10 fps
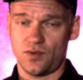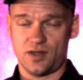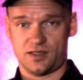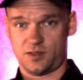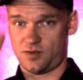
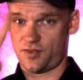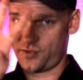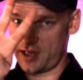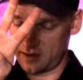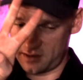is
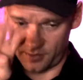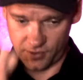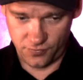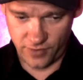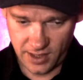think number
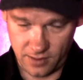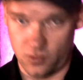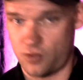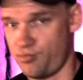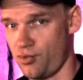three,
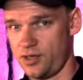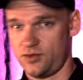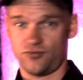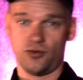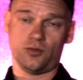or point,
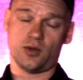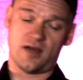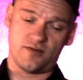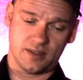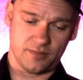rule,
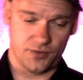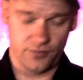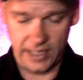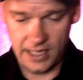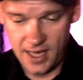whatever, number
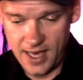three,